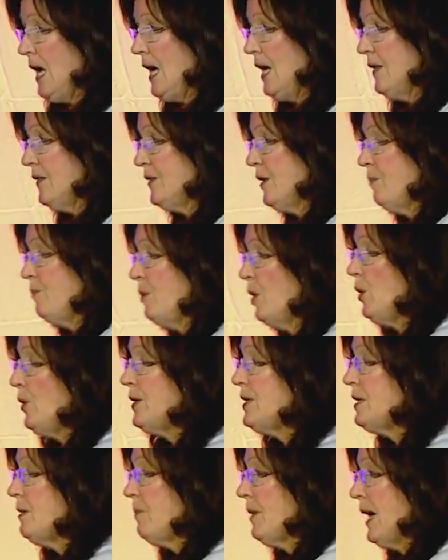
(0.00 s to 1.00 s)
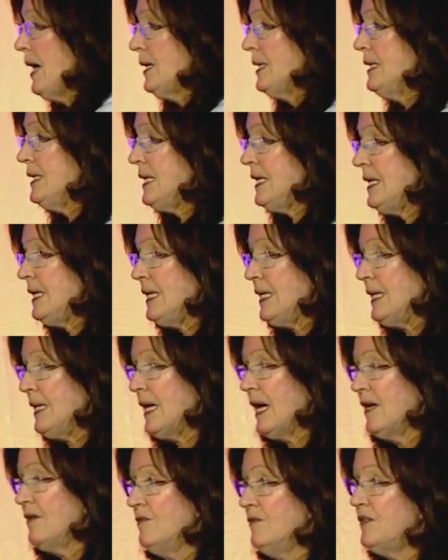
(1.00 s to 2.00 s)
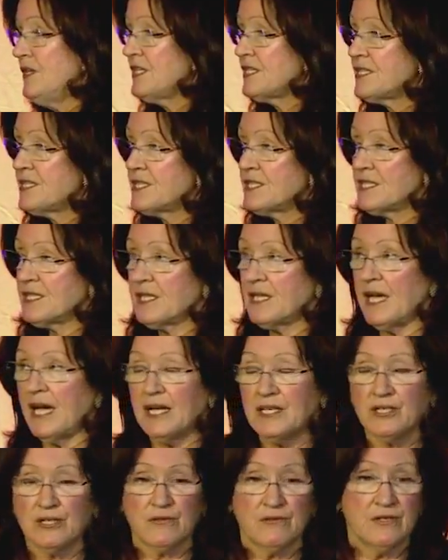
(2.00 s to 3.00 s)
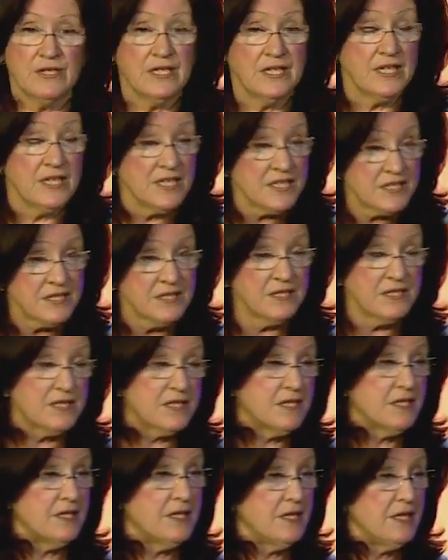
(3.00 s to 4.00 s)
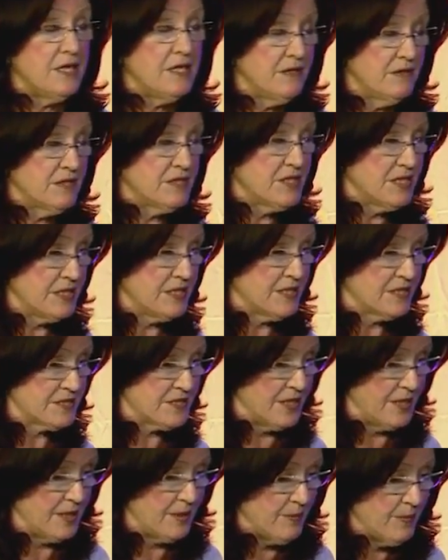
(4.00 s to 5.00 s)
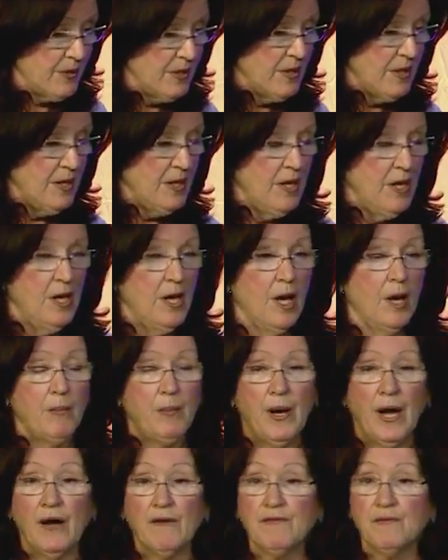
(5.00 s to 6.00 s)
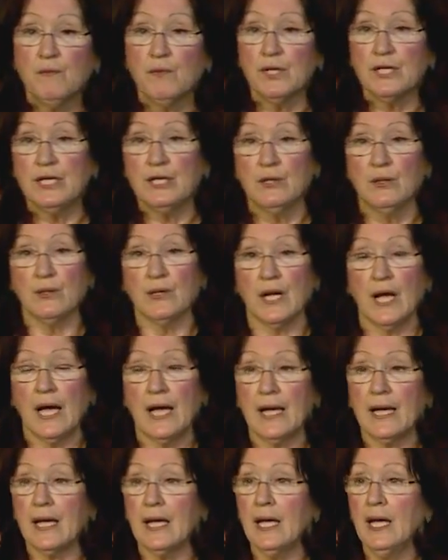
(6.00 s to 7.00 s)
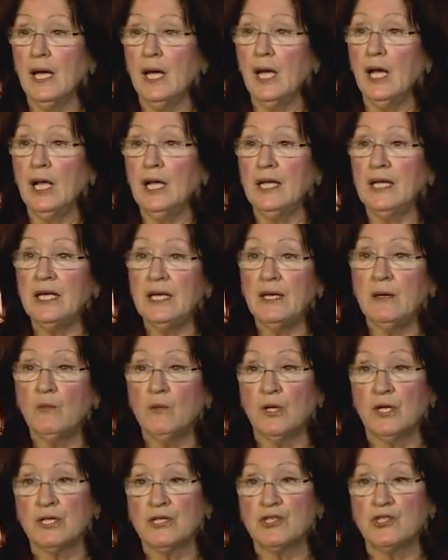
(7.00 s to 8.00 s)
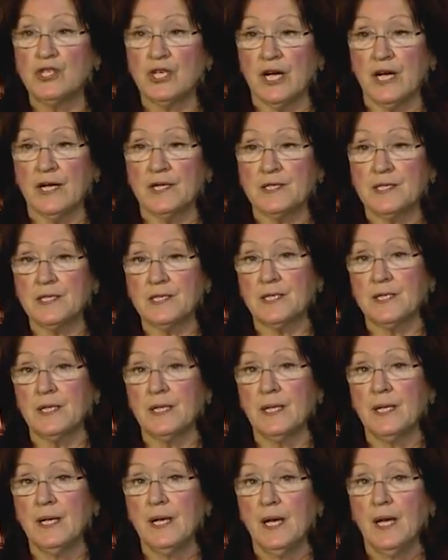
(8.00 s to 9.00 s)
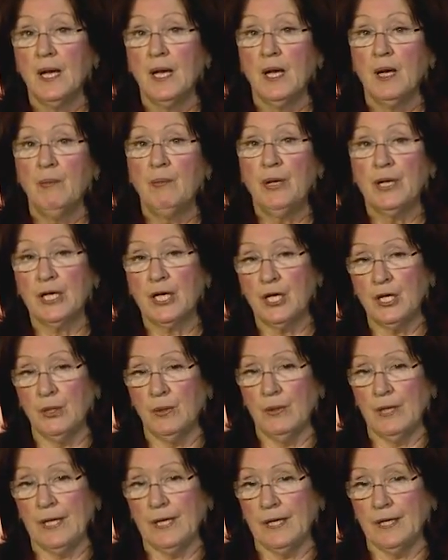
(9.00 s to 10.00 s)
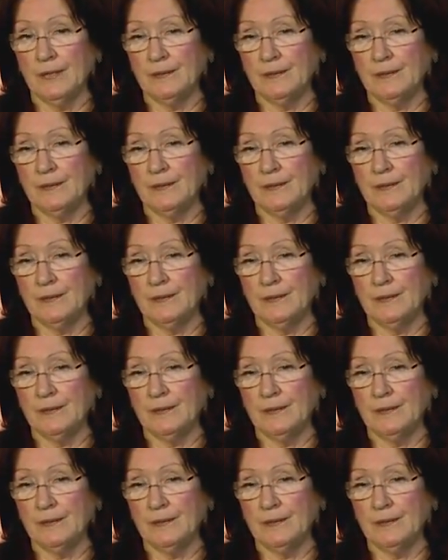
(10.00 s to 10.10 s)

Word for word: The point about Lee and this category isn't in the DSM. Apart from what he looked like, Lee was just peculiar.